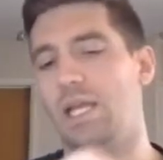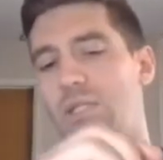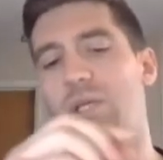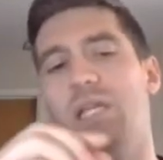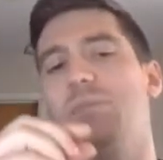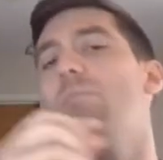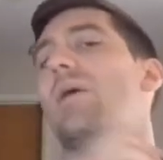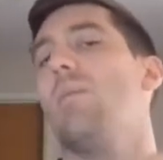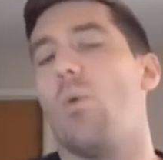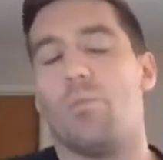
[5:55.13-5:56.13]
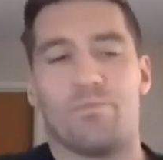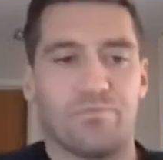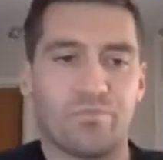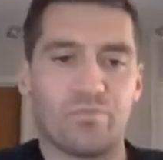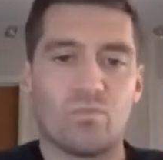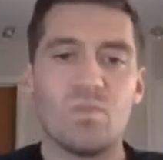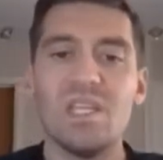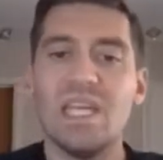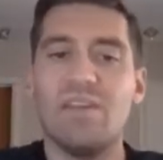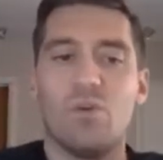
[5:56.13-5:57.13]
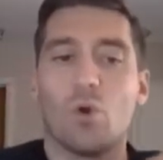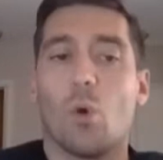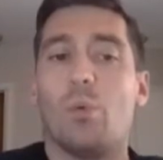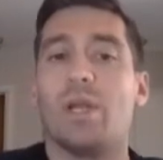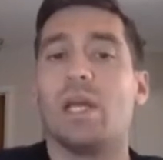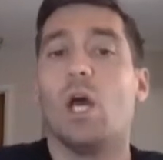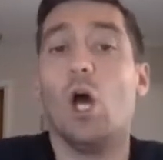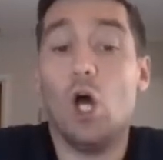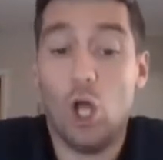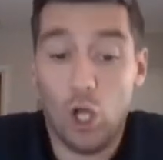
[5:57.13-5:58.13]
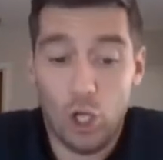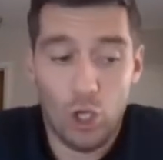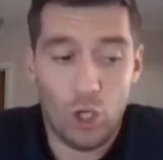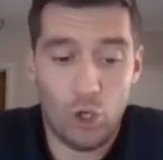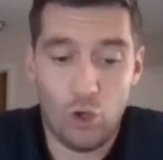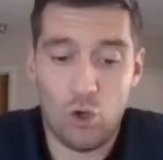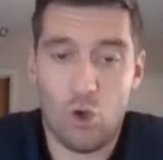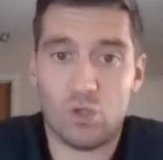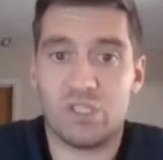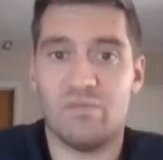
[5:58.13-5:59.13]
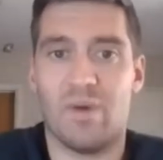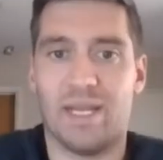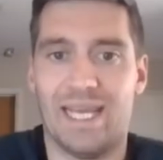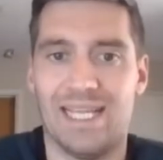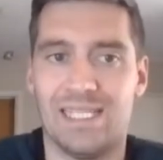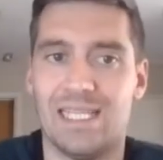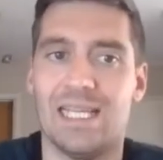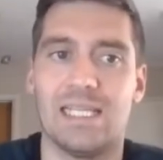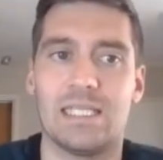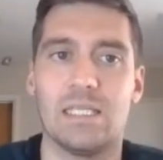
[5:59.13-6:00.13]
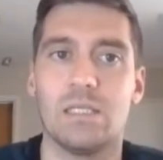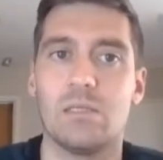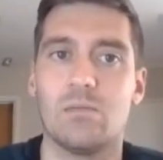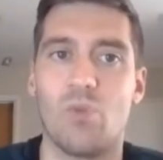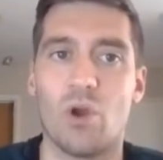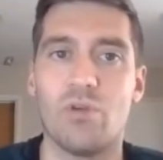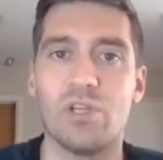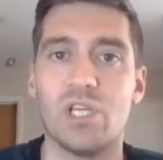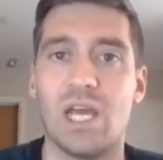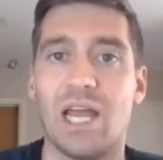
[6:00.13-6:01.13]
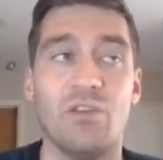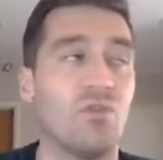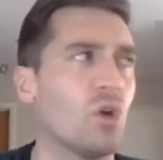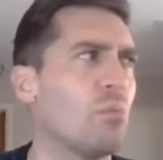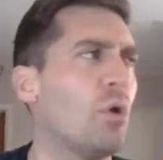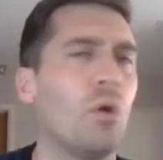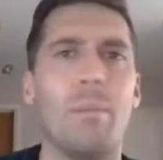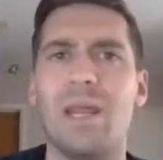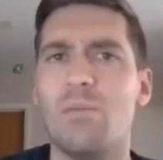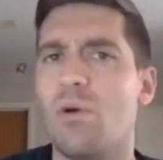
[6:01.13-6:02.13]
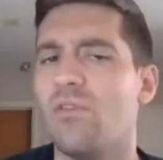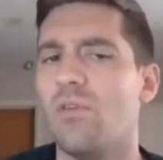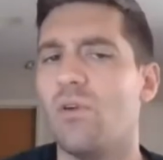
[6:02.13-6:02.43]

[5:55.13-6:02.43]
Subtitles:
it's minimal. If you're not putting lots of money into this brokerage, and you've got to put a minimum of